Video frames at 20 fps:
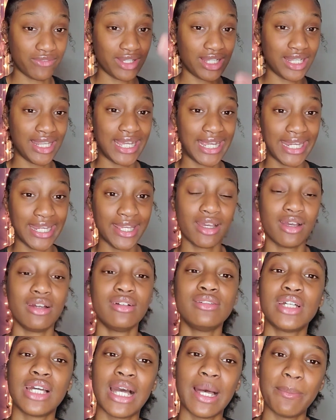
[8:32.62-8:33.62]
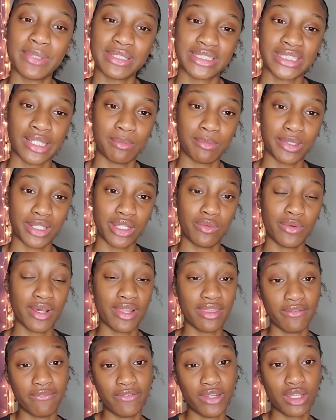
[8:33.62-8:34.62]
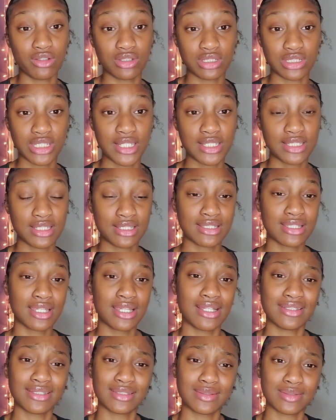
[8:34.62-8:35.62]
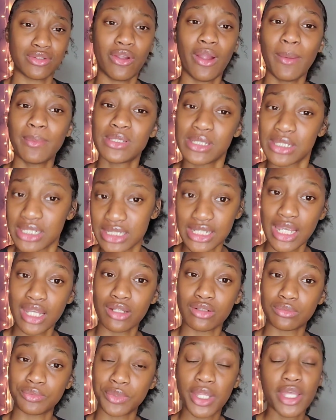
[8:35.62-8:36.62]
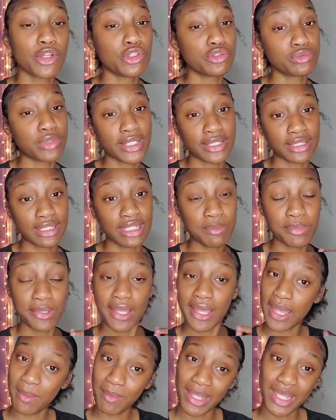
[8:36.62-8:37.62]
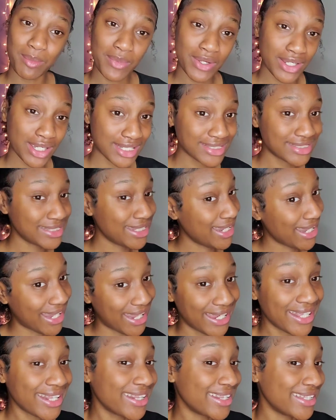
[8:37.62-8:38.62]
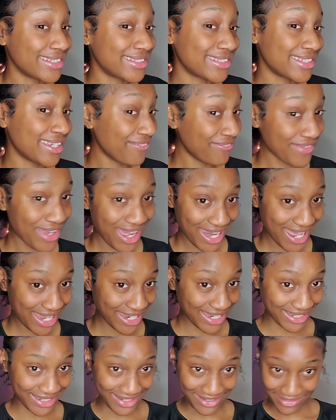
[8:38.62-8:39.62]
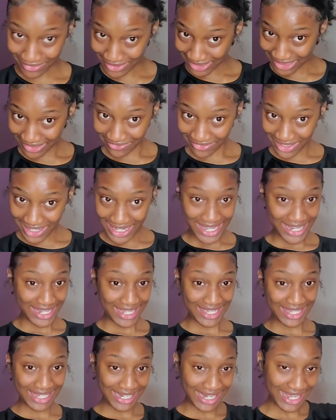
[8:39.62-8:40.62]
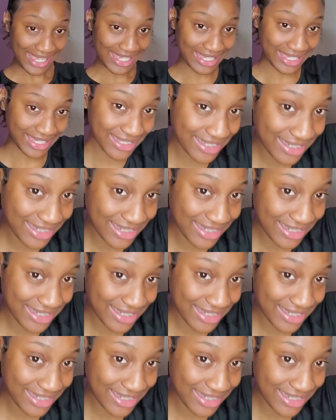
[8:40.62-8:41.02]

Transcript: a like, comment down below other video suggestions, and subscribe to the channel so I can keep making more content like this. If y'all like it though, only if y'all like it. Like,